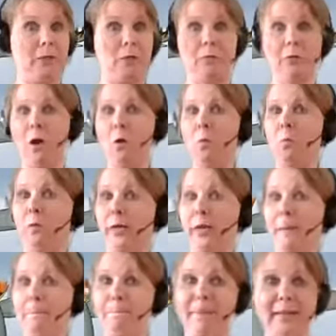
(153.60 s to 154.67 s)
don't know. We're going
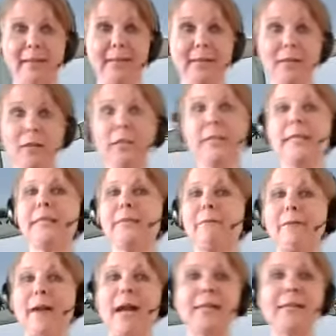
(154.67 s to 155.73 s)
to bend at our knees and
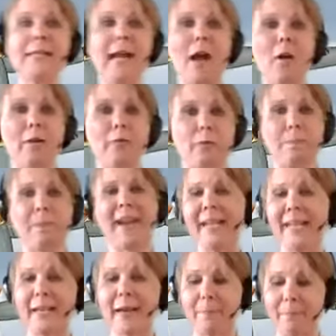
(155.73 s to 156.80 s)
find out and
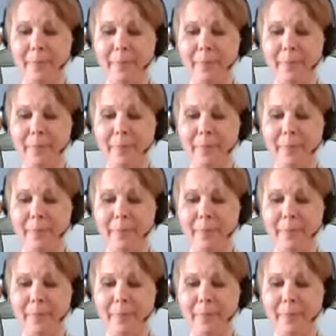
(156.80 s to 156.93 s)
pick it up.